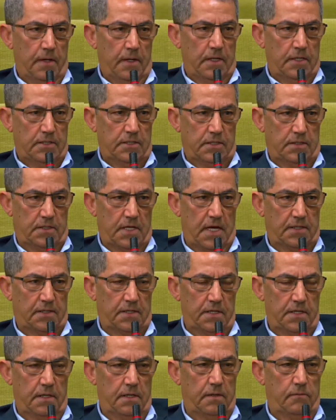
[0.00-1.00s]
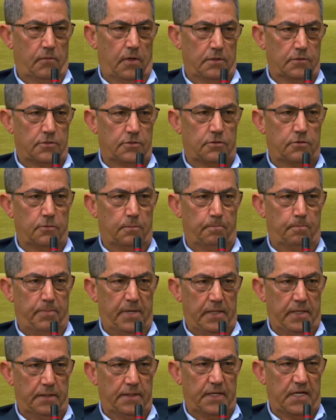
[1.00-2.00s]
He said that he wants to
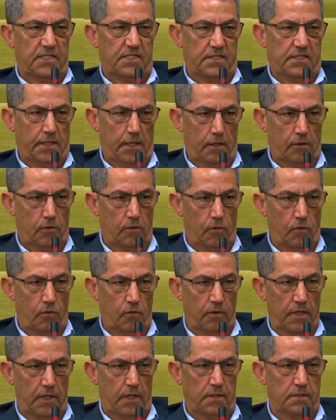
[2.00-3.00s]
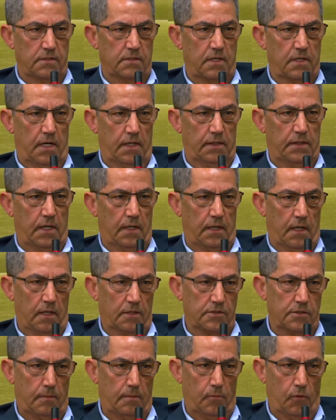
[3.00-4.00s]
build a synagogue inside
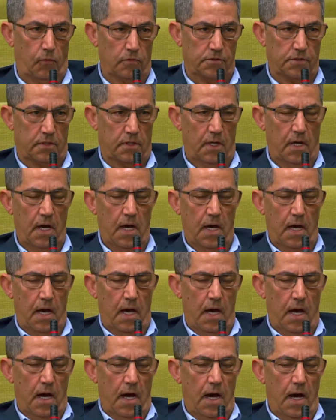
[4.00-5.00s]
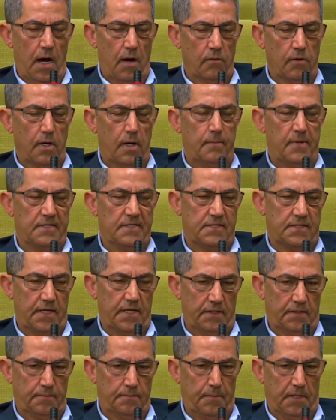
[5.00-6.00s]
Al-Aqsa Mosque. How come a
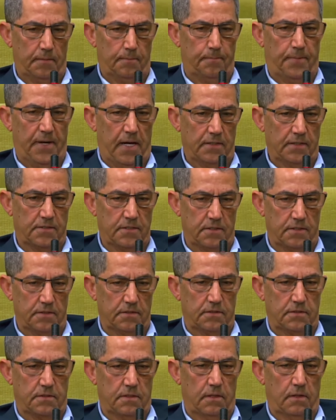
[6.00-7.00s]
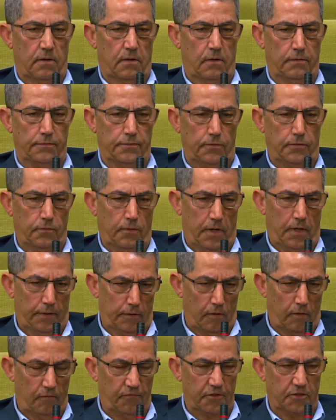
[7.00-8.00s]
statement passes on
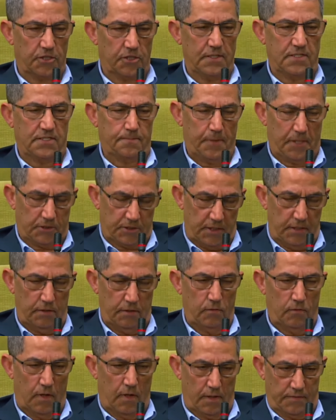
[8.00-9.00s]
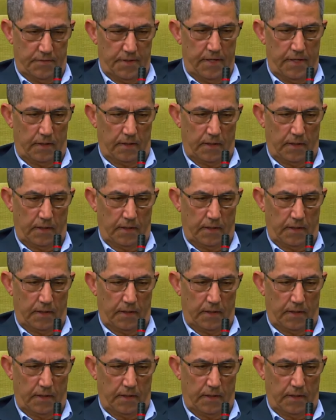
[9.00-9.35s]
UN officials, especially who are there,